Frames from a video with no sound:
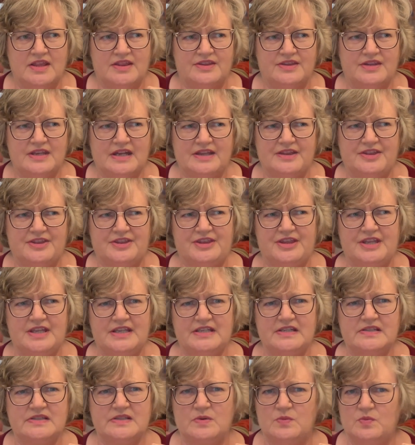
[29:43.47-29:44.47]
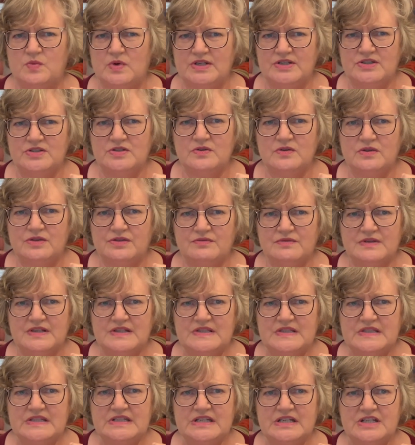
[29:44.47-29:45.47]
I think, is it 1, 2, 3
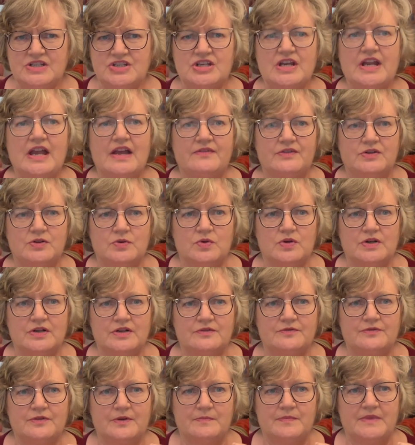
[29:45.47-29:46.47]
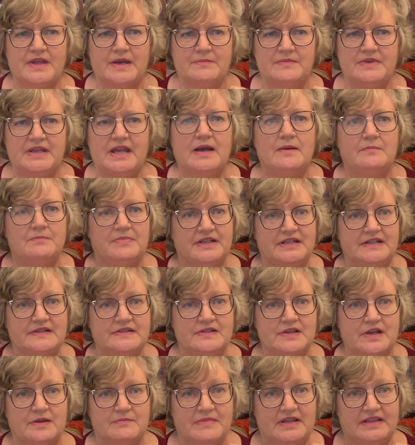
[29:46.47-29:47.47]
Stitch? I haven't ordered from them yet, but
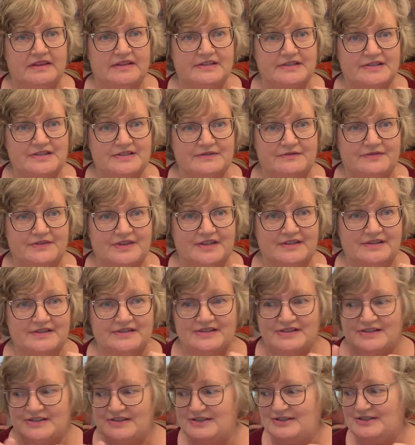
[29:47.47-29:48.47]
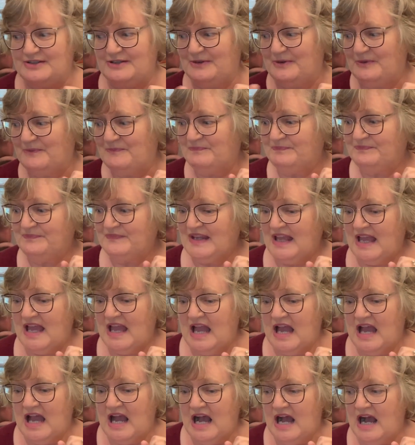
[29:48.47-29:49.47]
it's on my list of things to do.
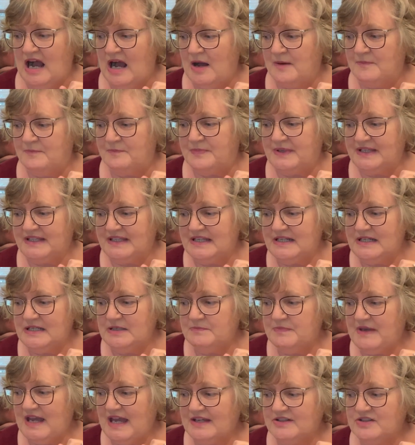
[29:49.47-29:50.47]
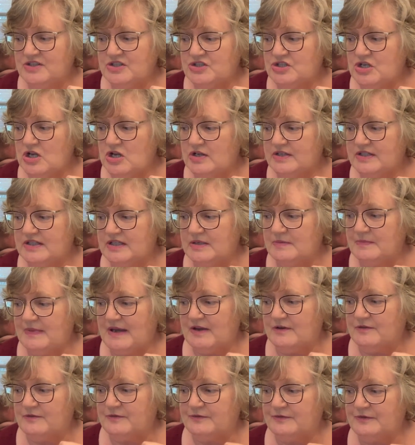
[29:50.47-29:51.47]
But getting back to talking
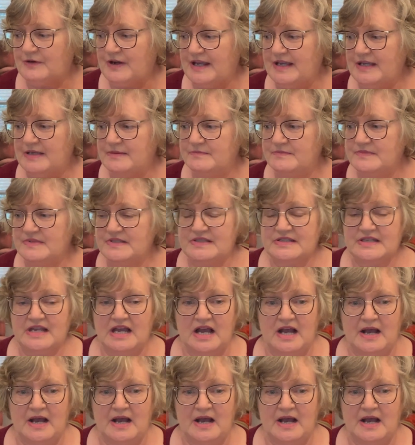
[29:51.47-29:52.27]
about frames,